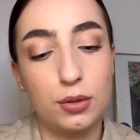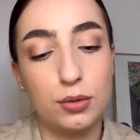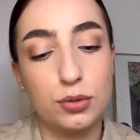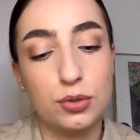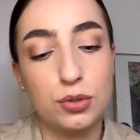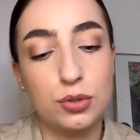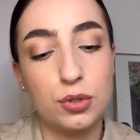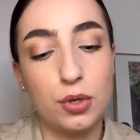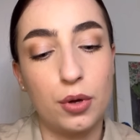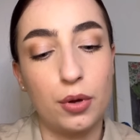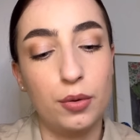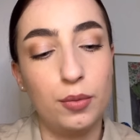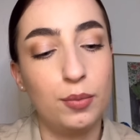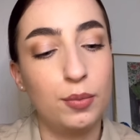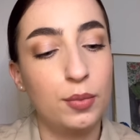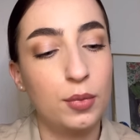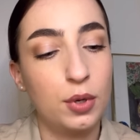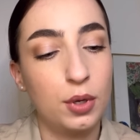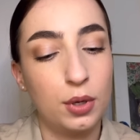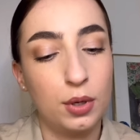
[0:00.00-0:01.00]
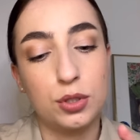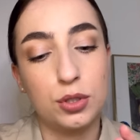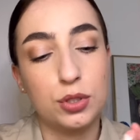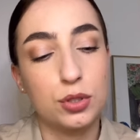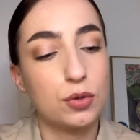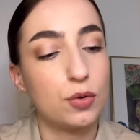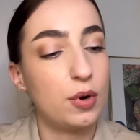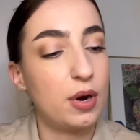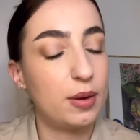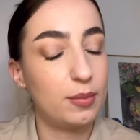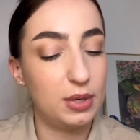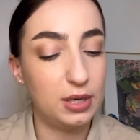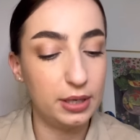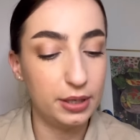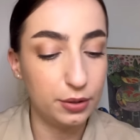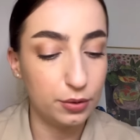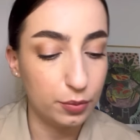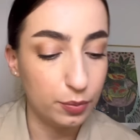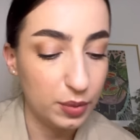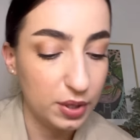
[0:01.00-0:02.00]
So, just grab a
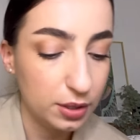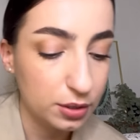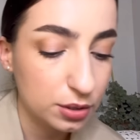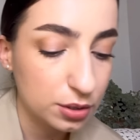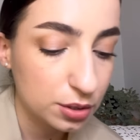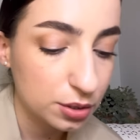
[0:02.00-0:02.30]
little bit,